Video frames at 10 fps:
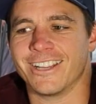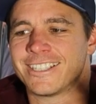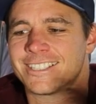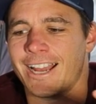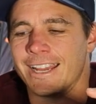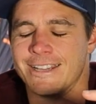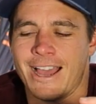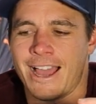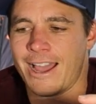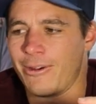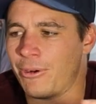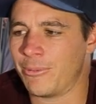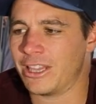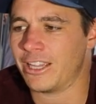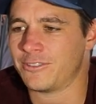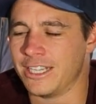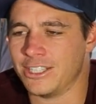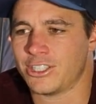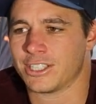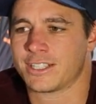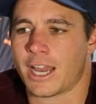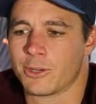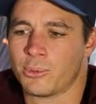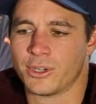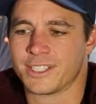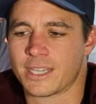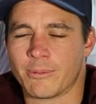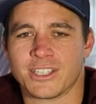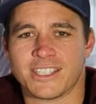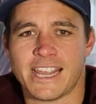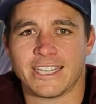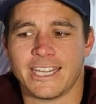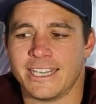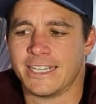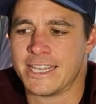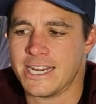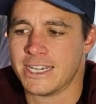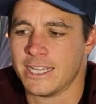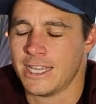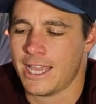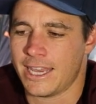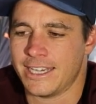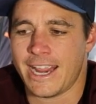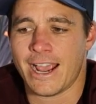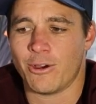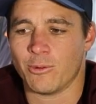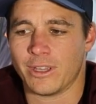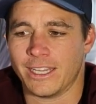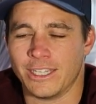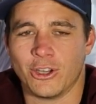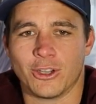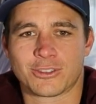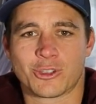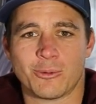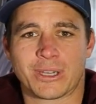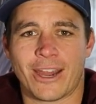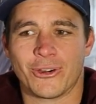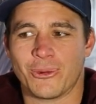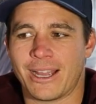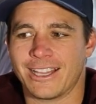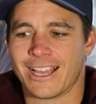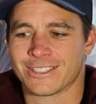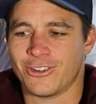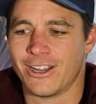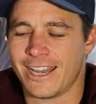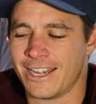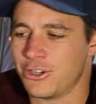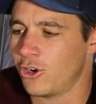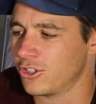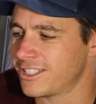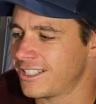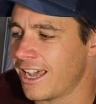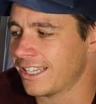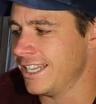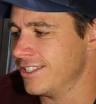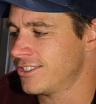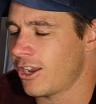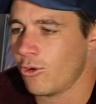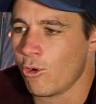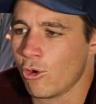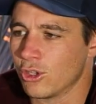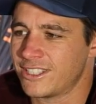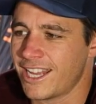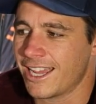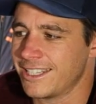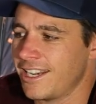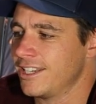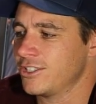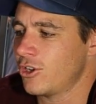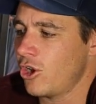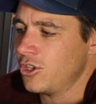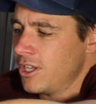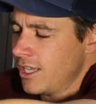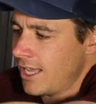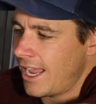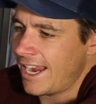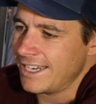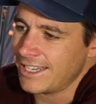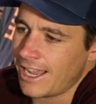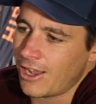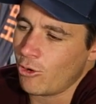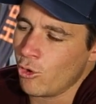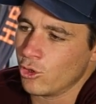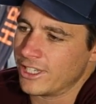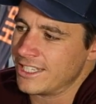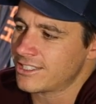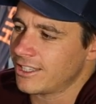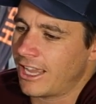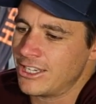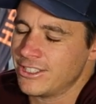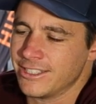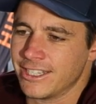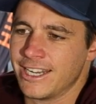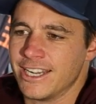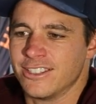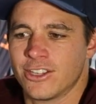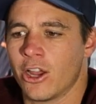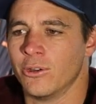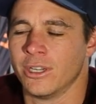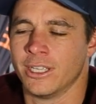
yesterday when we left it, he just started putting some of the sound deadening in. Now he got super carried away last night and got stuck in. So all the sound deadening's on and all the insulation's in here. So